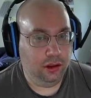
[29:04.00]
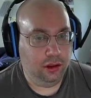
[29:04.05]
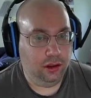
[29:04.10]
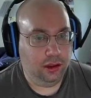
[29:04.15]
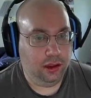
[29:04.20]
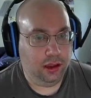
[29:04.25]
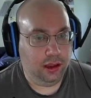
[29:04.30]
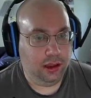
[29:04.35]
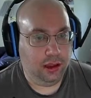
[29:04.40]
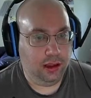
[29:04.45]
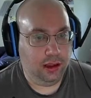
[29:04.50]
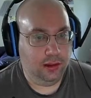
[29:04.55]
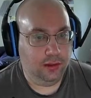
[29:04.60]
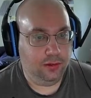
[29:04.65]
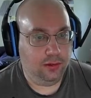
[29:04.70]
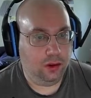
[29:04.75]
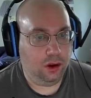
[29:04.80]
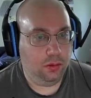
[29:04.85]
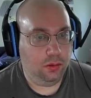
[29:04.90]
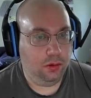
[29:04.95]
And
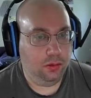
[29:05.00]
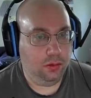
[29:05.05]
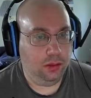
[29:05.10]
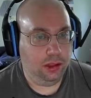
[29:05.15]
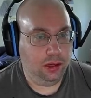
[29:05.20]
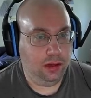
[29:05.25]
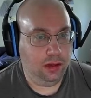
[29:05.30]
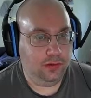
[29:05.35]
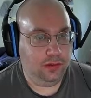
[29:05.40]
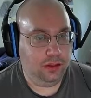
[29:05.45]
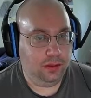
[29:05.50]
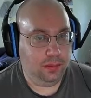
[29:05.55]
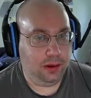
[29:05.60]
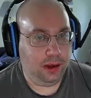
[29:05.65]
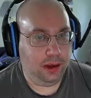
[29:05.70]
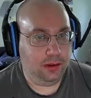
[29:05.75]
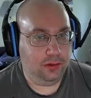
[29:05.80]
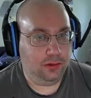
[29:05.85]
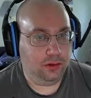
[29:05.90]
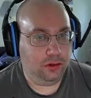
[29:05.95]
all we really need for the
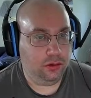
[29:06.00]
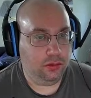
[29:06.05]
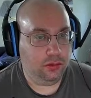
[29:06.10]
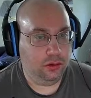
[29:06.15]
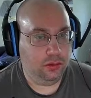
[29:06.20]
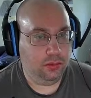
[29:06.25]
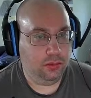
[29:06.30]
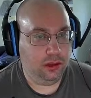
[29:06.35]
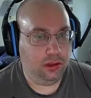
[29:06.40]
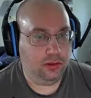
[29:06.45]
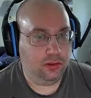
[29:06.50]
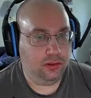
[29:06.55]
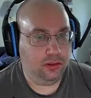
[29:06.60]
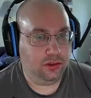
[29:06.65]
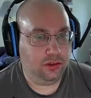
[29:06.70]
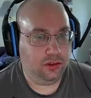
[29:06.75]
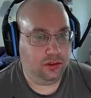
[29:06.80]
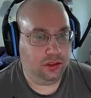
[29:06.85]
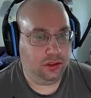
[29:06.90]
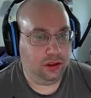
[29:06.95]
pastor room is
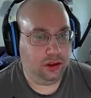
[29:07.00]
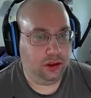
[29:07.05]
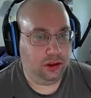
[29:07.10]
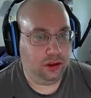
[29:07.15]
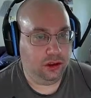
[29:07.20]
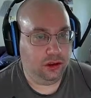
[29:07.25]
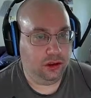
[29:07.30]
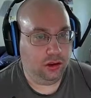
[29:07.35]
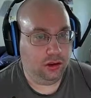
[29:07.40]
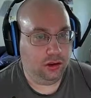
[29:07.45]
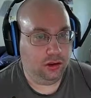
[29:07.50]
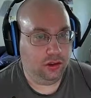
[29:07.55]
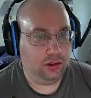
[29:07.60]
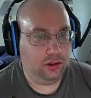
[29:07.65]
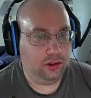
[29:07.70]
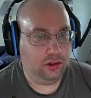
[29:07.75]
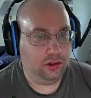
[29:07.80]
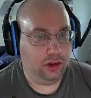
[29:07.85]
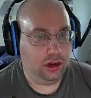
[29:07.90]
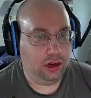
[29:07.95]
just the
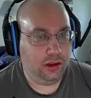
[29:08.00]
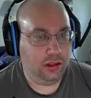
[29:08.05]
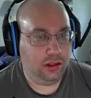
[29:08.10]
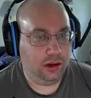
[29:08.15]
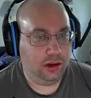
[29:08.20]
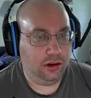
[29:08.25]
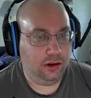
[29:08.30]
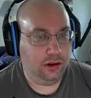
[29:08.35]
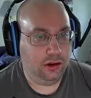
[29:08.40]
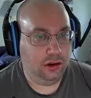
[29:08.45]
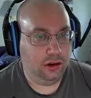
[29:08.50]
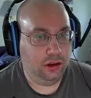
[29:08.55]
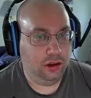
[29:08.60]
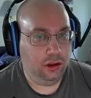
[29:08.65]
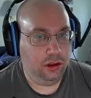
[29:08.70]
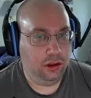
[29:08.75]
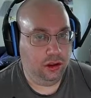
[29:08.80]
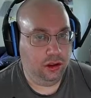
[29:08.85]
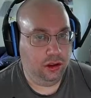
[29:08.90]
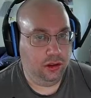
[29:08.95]
chair there.
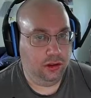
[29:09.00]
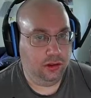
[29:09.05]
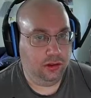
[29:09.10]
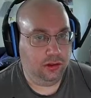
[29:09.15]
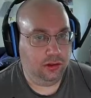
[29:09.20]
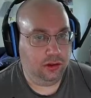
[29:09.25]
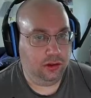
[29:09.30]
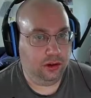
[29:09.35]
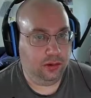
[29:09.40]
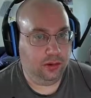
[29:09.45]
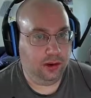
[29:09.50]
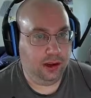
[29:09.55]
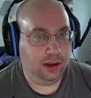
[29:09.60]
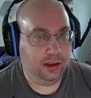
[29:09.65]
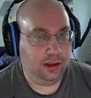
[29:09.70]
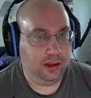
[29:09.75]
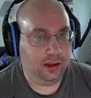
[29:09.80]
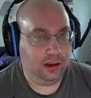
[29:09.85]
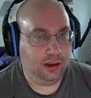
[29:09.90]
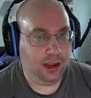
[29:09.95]
So
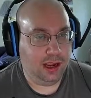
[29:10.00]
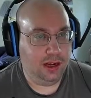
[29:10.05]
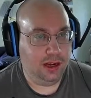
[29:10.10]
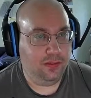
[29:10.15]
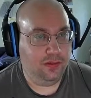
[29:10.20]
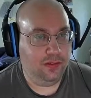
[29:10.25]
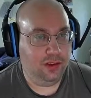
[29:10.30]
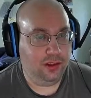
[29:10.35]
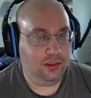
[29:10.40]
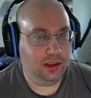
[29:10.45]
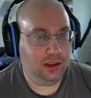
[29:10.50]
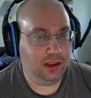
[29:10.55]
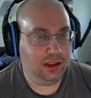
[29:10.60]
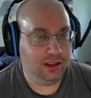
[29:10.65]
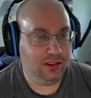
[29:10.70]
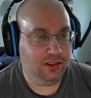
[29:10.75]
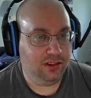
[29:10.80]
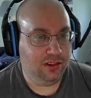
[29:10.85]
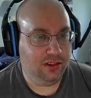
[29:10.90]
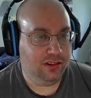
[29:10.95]
it kind of feels like
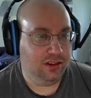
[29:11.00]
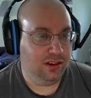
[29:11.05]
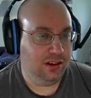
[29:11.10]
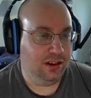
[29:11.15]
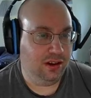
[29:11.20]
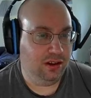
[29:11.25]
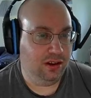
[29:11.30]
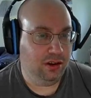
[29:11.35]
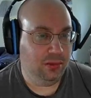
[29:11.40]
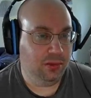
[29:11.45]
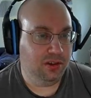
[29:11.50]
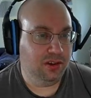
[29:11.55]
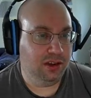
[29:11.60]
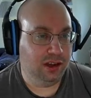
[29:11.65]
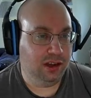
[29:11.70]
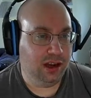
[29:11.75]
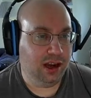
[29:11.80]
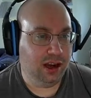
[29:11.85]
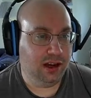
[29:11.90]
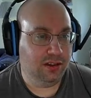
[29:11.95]
it's just almost a
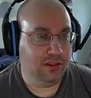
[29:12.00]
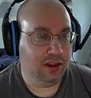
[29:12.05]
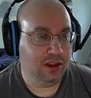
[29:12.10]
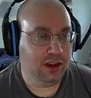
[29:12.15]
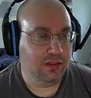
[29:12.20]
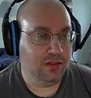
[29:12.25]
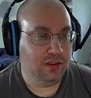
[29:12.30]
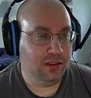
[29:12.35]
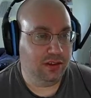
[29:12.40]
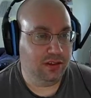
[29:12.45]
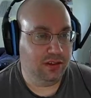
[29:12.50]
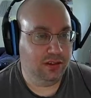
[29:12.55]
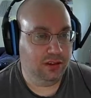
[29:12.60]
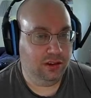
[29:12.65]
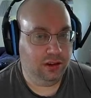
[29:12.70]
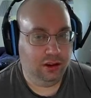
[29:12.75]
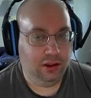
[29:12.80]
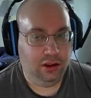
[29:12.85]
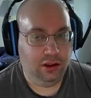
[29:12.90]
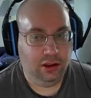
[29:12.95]
guidance office.
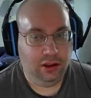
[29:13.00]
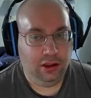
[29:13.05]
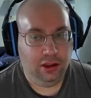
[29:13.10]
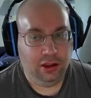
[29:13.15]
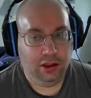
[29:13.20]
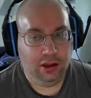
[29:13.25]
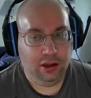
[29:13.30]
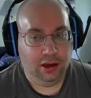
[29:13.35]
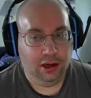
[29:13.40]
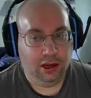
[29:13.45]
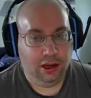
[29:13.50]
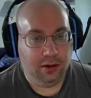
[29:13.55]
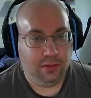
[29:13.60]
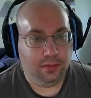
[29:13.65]
Now,